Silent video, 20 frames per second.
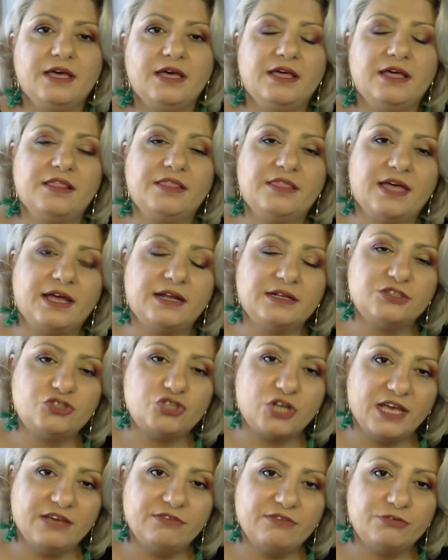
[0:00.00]
than
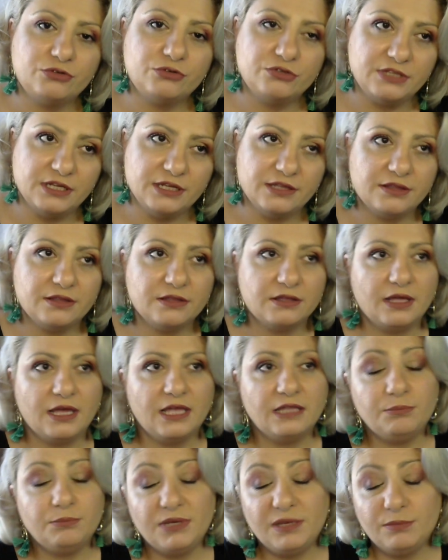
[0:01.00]
drive for death
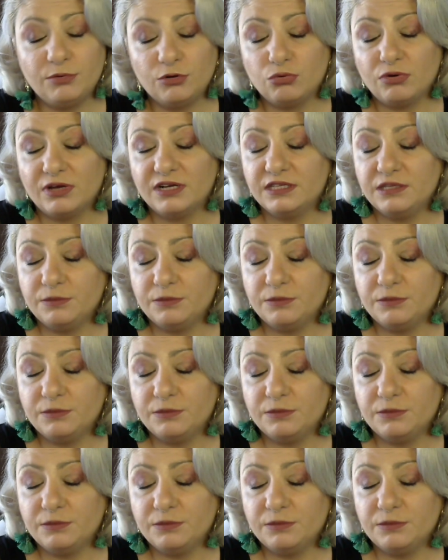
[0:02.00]
and people who are